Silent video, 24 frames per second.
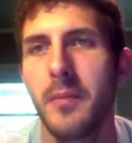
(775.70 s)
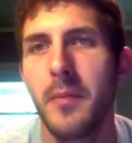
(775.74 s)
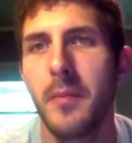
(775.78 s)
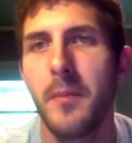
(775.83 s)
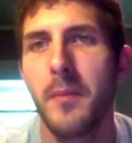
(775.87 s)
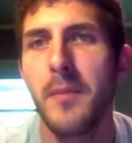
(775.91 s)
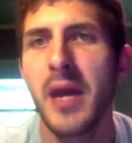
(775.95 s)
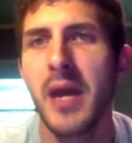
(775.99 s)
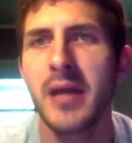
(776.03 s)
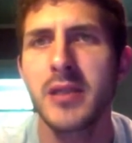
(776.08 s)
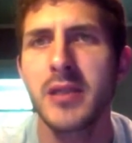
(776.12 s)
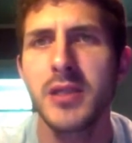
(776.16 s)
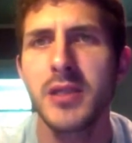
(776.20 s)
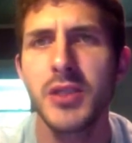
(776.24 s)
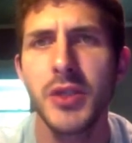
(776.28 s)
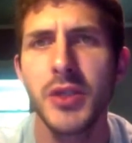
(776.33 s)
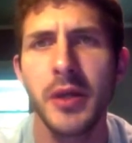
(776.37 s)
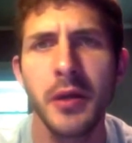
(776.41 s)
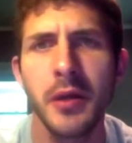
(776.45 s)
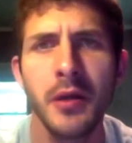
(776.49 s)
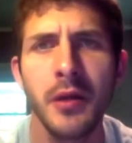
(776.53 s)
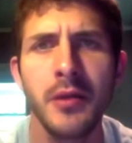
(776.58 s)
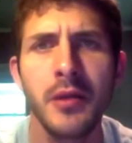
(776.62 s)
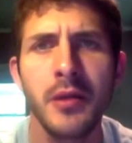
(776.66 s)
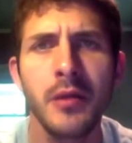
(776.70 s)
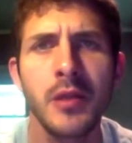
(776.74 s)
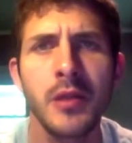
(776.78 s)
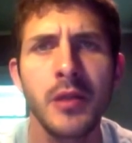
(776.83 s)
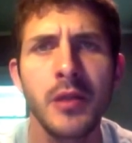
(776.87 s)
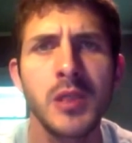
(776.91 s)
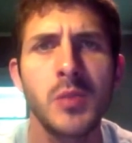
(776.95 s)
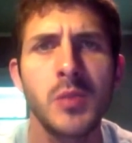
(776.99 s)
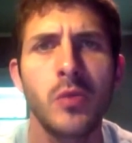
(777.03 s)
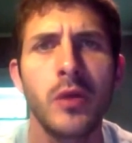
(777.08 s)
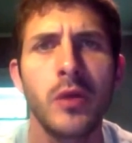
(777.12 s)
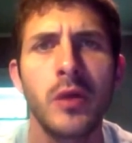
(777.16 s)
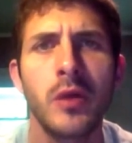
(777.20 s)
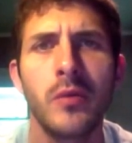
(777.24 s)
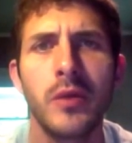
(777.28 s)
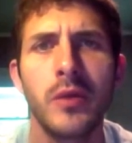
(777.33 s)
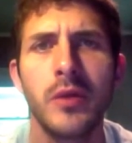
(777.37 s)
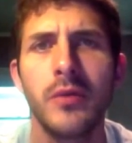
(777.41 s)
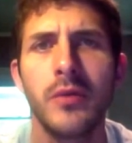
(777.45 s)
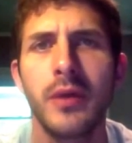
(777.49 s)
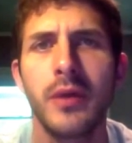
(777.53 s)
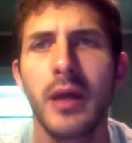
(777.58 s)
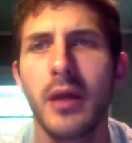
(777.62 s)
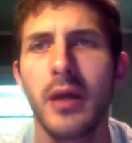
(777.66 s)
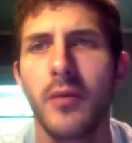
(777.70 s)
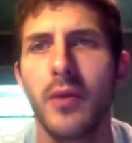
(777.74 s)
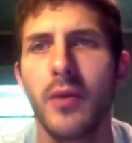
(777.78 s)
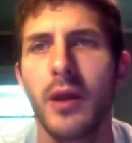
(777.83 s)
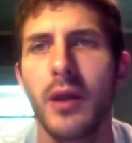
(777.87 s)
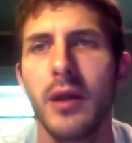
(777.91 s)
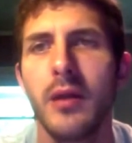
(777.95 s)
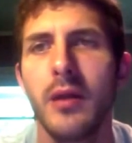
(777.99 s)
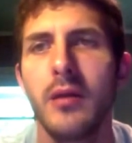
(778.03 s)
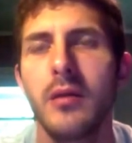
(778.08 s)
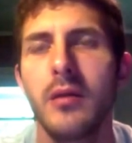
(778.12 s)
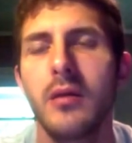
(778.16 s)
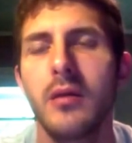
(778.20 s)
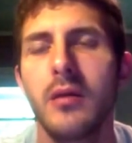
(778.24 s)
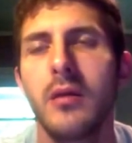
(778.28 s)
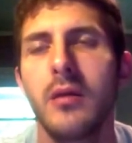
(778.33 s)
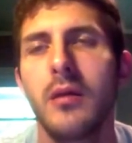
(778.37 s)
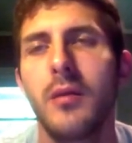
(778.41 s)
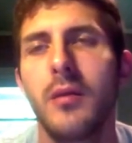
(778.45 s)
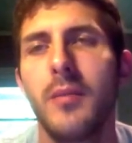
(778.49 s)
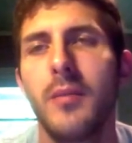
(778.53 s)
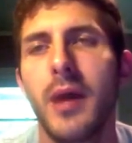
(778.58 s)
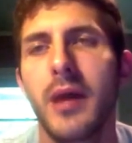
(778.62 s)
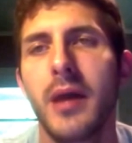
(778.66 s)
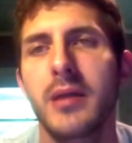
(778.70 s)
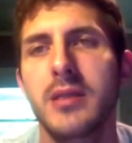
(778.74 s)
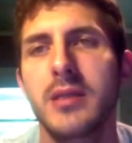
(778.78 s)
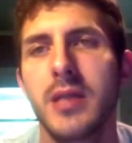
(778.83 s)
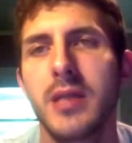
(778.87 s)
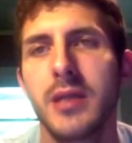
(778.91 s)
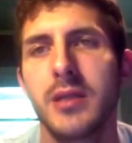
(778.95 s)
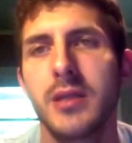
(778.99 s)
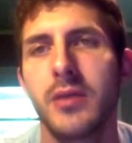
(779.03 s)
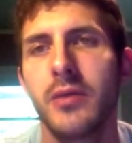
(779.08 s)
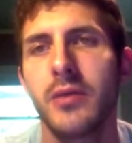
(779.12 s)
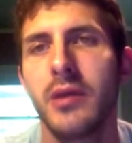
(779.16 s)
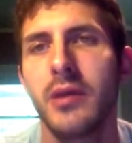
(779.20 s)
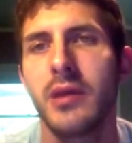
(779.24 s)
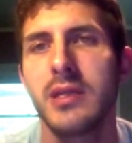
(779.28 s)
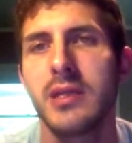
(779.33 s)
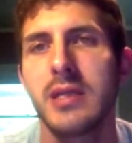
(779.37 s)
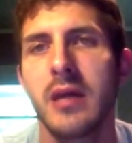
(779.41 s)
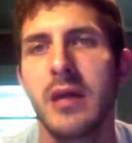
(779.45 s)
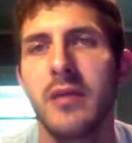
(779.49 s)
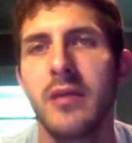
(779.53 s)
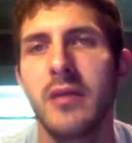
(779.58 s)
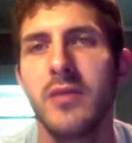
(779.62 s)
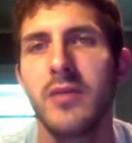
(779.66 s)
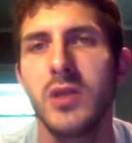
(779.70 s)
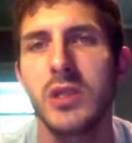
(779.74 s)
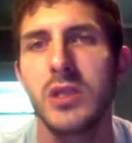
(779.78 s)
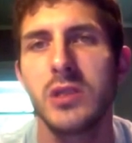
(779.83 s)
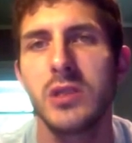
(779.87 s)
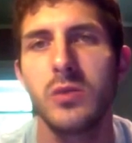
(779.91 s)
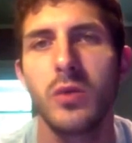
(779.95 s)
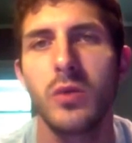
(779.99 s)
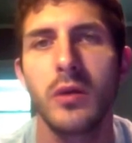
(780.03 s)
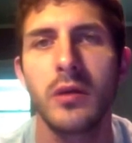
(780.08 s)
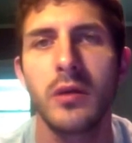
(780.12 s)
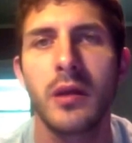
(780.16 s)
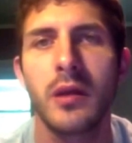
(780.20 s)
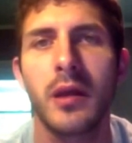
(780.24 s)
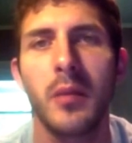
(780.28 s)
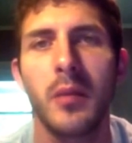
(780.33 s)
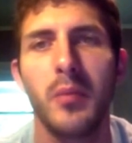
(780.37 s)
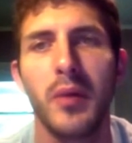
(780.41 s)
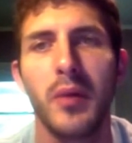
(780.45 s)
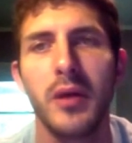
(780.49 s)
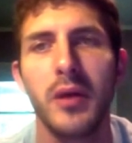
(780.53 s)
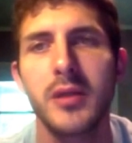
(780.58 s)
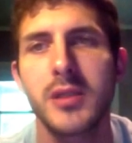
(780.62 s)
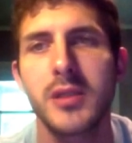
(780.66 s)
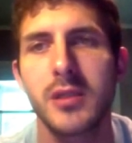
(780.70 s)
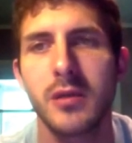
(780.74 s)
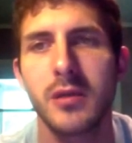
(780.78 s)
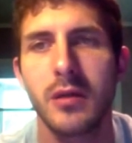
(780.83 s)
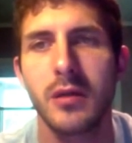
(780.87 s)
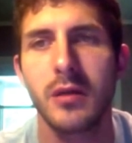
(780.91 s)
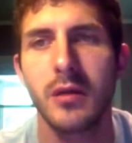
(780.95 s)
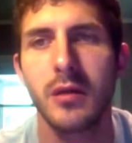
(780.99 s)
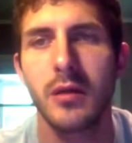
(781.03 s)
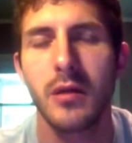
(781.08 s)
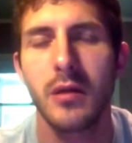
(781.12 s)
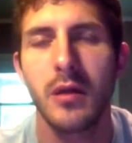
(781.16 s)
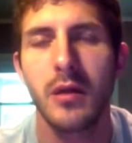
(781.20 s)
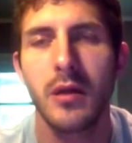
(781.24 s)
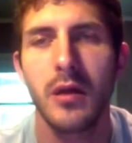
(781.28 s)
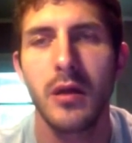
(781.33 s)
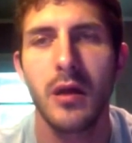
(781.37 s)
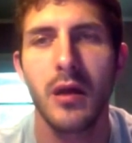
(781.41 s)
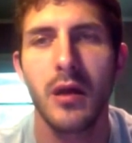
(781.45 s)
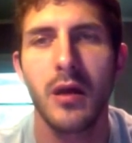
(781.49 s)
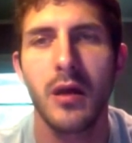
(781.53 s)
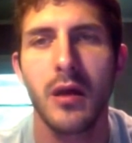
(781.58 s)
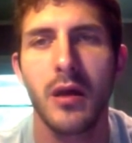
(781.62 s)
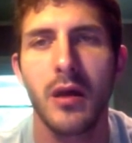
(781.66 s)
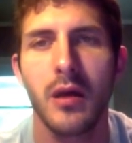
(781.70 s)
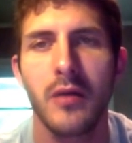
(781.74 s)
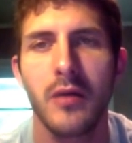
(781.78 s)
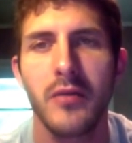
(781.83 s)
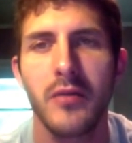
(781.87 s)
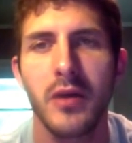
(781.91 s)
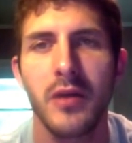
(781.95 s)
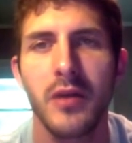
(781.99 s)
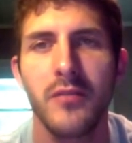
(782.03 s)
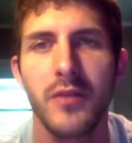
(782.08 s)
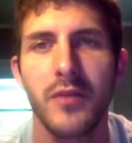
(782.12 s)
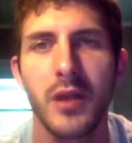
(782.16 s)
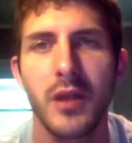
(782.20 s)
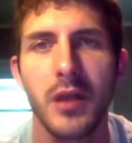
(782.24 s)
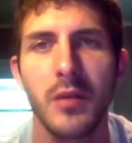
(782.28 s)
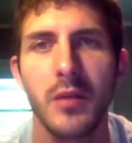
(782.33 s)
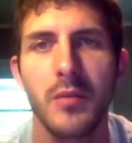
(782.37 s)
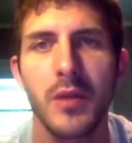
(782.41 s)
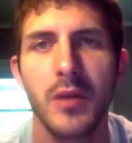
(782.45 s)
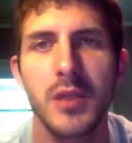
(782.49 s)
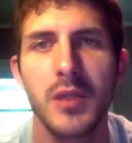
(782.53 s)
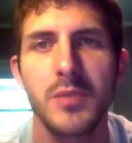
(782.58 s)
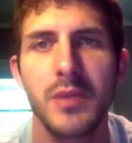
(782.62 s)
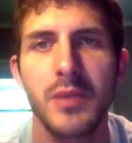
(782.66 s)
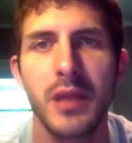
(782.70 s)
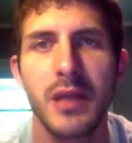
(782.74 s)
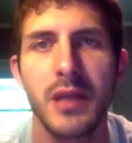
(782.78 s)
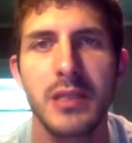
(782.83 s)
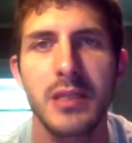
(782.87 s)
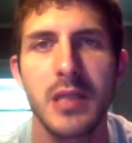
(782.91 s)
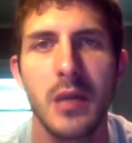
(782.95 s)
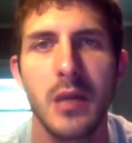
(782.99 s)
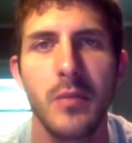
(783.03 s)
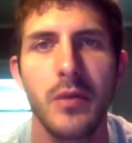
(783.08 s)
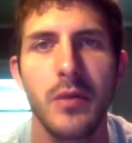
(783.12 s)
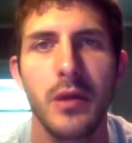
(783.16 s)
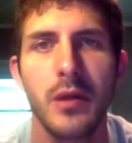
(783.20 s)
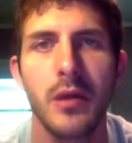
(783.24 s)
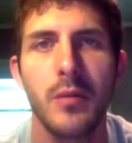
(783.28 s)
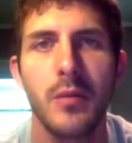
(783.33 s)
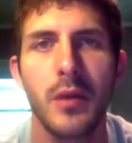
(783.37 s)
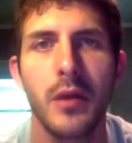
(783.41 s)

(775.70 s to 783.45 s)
Max, did you hear anything this morning when you were getting ready? Max says, "Only the sound of you snoring like a buzzsaw." Ha ha, very funny. It must be that time of year.